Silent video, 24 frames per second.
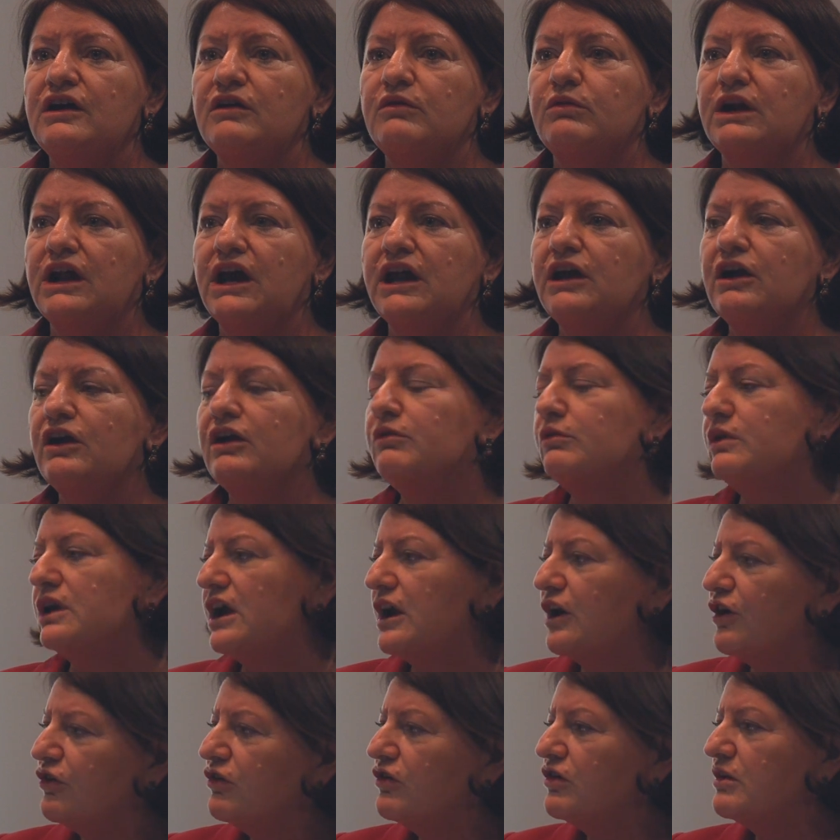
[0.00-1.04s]
when
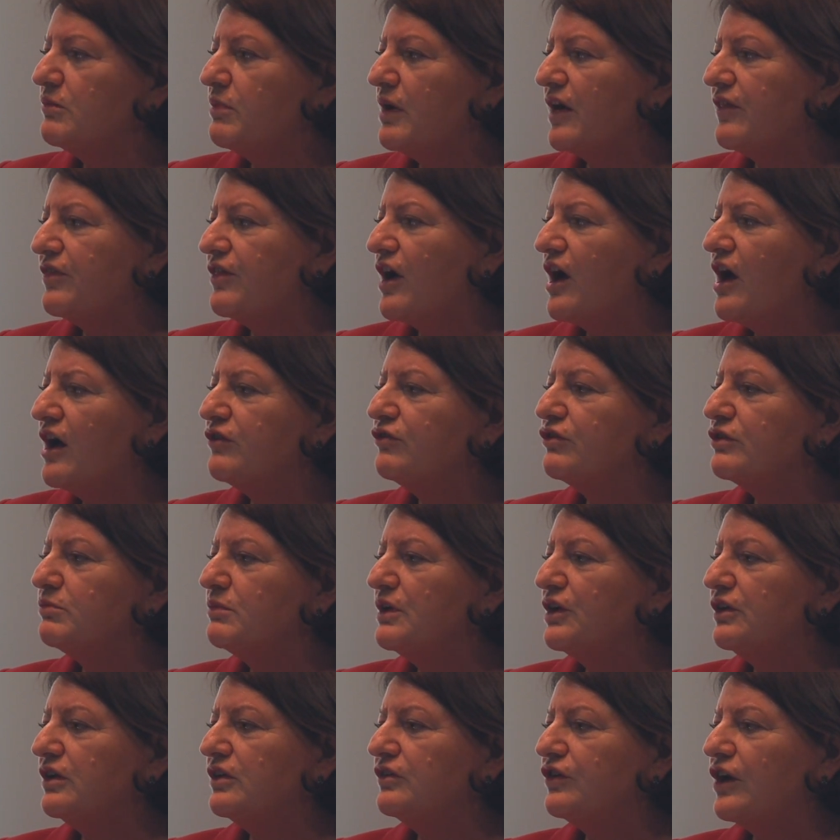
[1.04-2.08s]
I heard about the $100
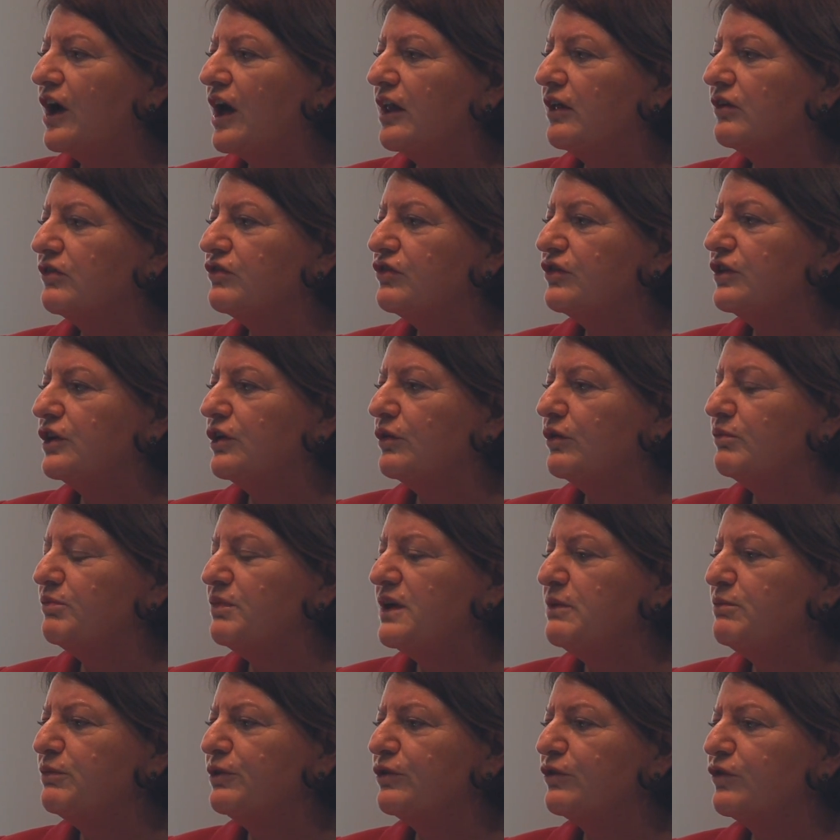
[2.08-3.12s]
million, you know, and
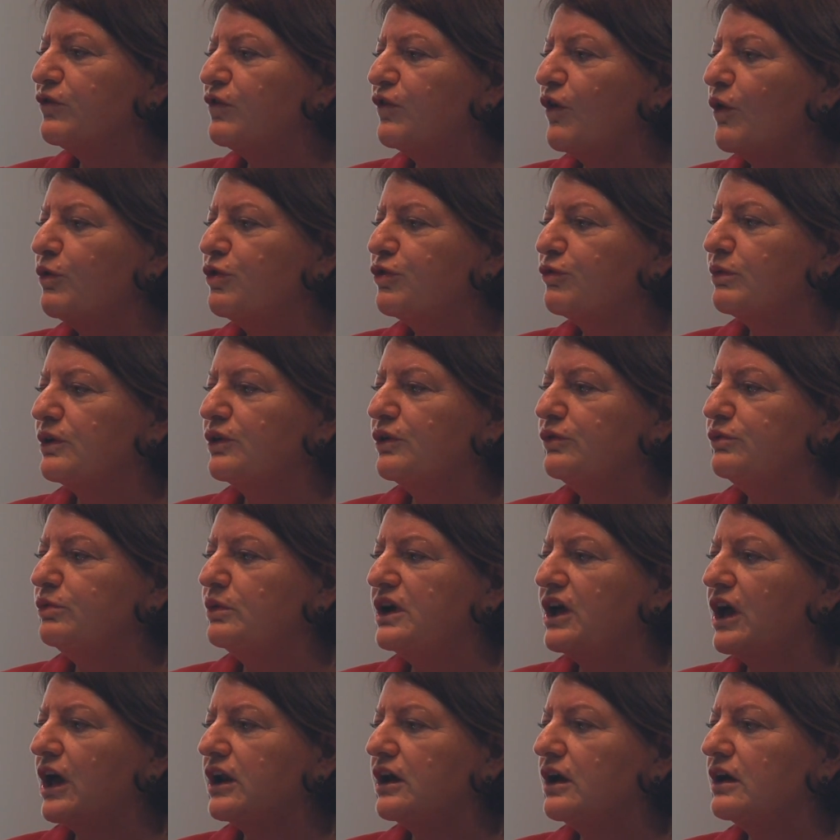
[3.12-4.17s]
people are so thrilled we
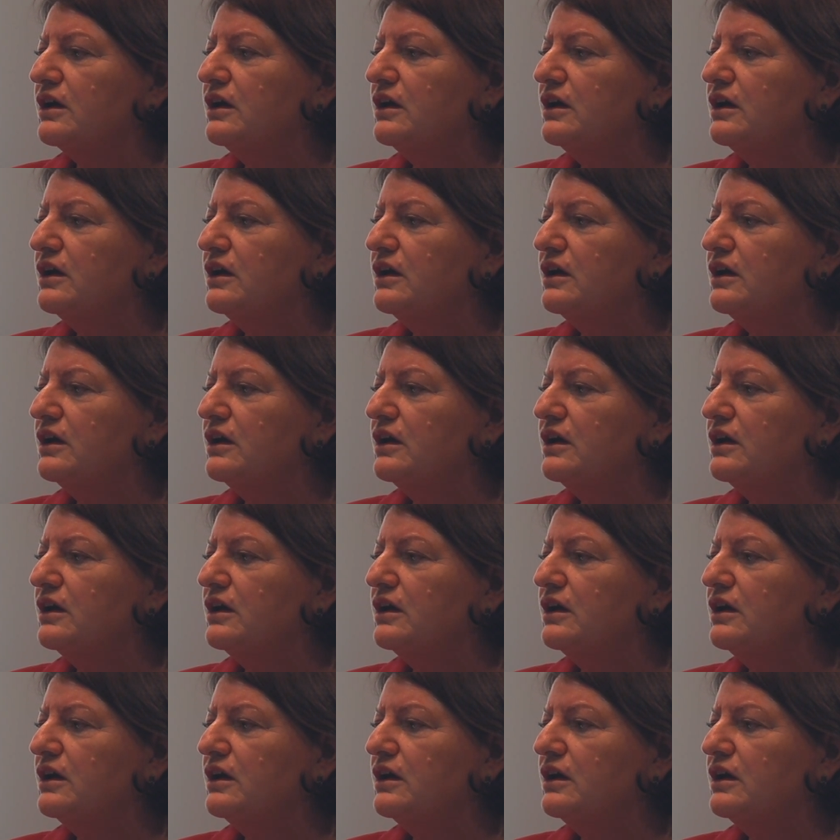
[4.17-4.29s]
got